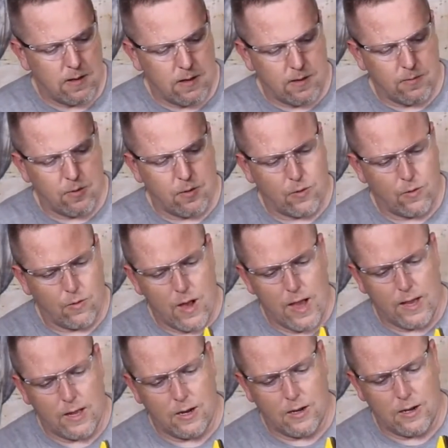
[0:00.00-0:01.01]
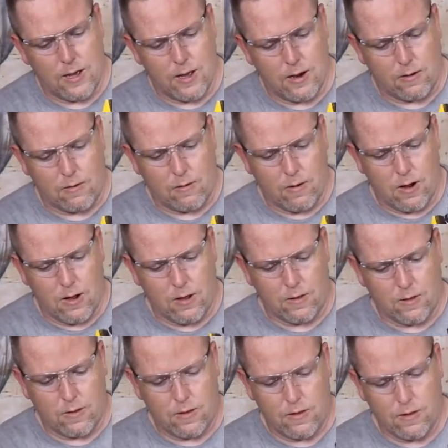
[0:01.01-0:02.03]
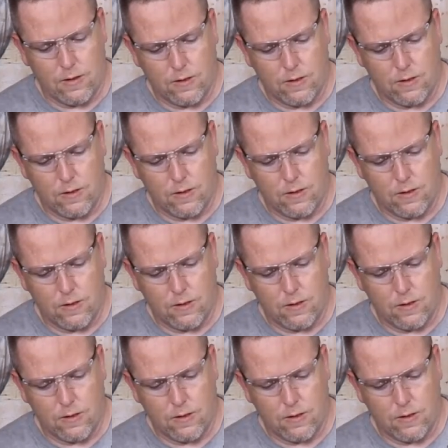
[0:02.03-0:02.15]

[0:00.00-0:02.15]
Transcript: I'm just dragging it down across.